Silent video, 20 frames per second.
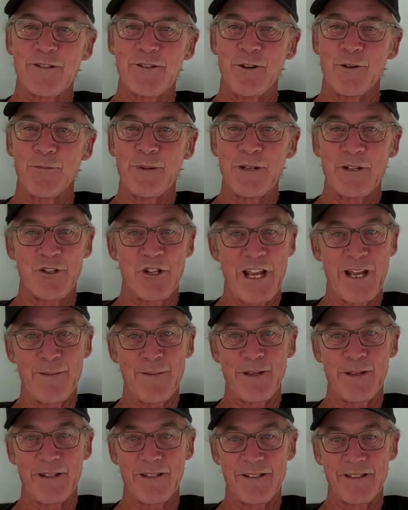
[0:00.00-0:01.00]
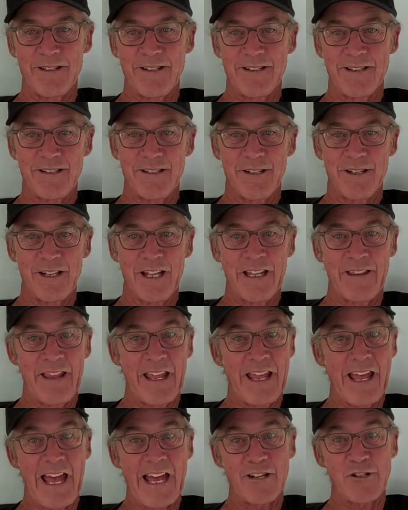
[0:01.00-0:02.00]
Open champions, and
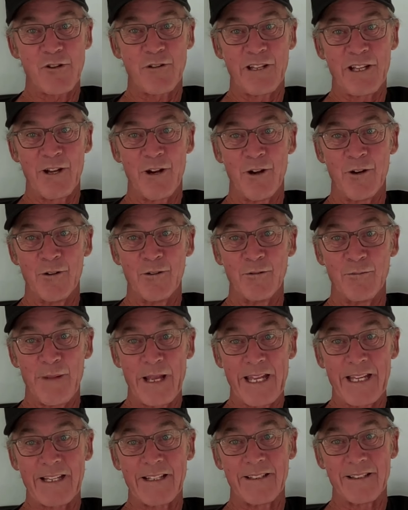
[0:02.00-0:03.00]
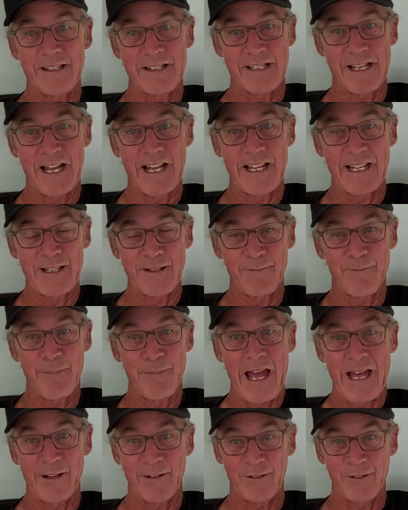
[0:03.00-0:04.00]
they actually own, make, and design
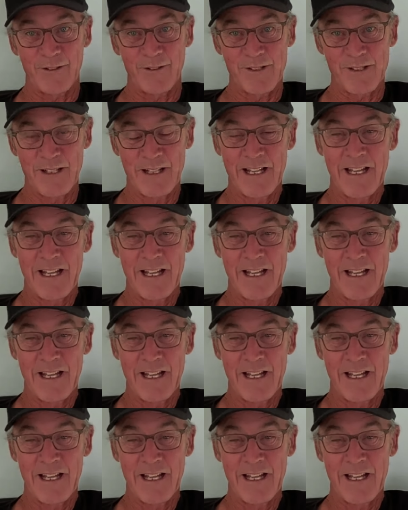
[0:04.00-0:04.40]
paddles